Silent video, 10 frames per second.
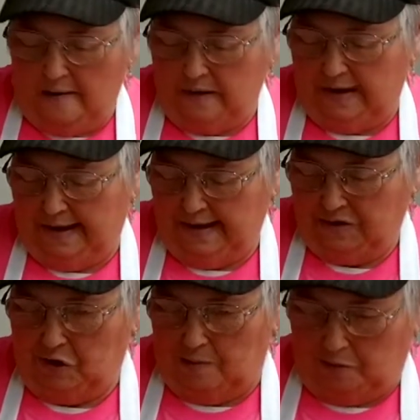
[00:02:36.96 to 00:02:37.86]
it at
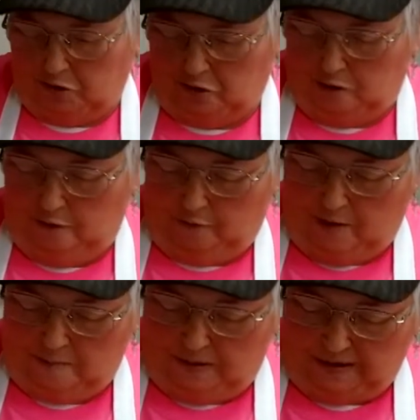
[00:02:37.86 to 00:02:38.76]
this temperature, if
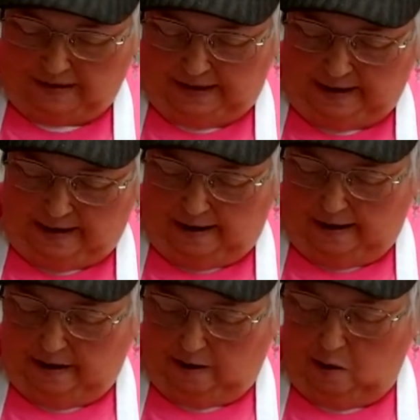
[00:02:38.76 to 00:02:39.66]
I'm busy, I
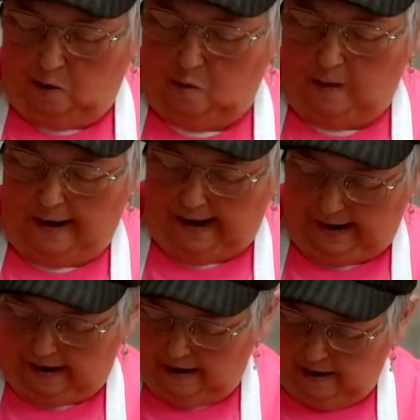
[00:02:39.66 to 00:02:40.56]
can go
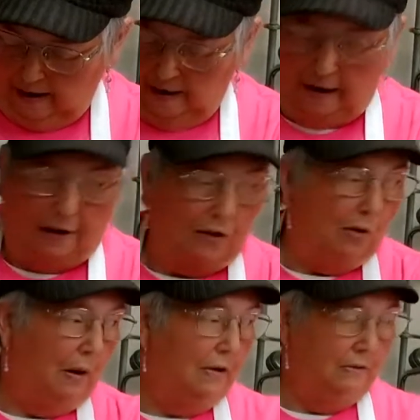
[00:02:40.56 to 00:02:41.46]
away and
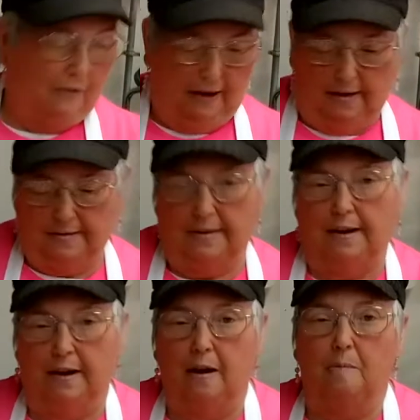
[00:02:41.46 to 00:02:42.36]
do other things and
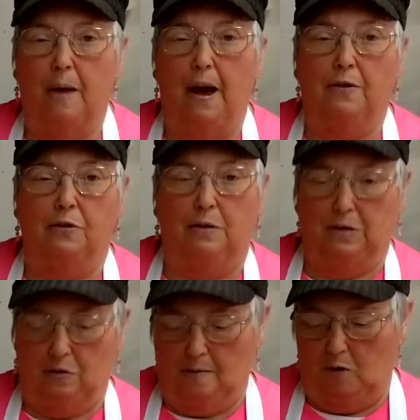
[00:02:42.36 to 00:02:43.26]
then come back to it,
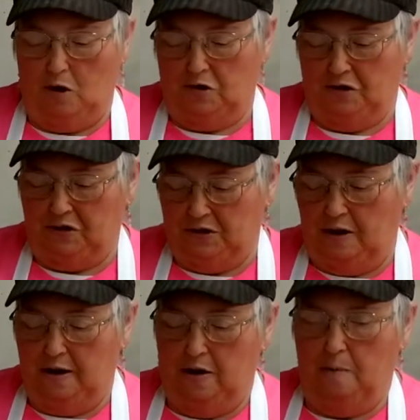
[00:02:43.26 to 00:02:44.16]
so I'm not just
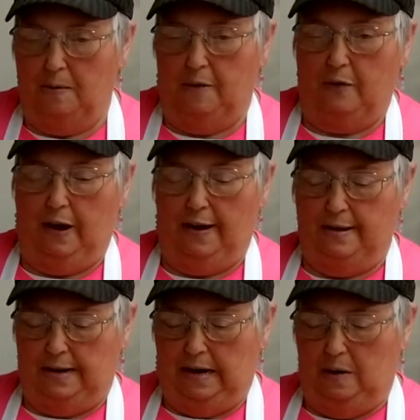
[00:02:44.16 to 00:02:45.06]
stuck here. But if I had
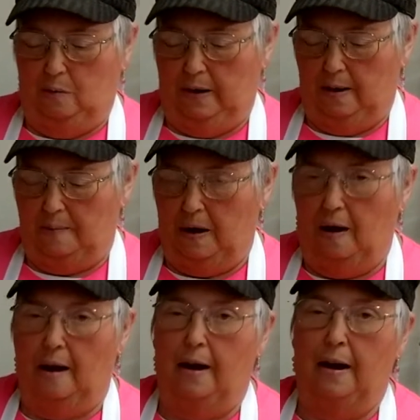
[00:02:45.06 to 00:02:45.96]
the heat way up
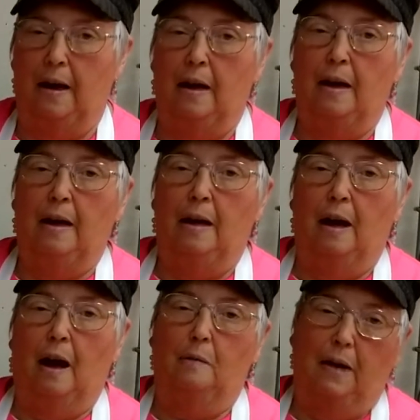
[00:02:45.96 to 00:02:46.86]
high,
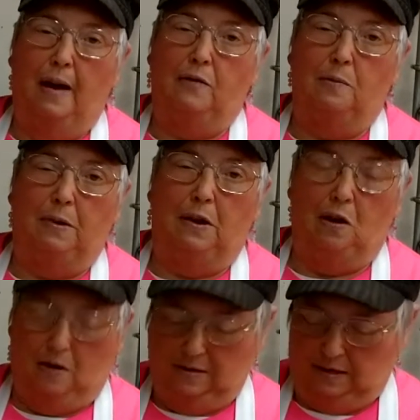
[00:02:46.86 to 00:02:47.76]
I would have to be
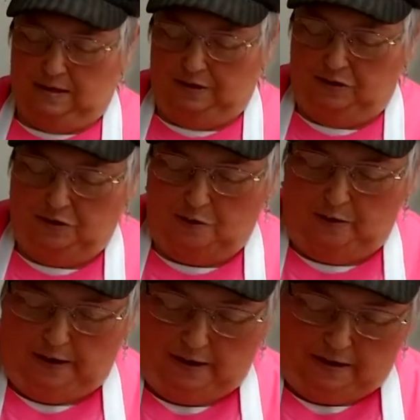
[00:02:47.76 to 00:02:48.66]
constantly
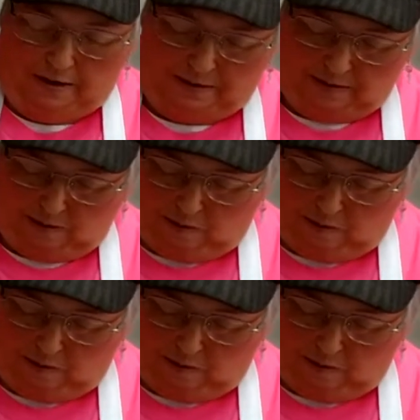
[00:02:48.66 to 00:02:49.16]
stirring it. So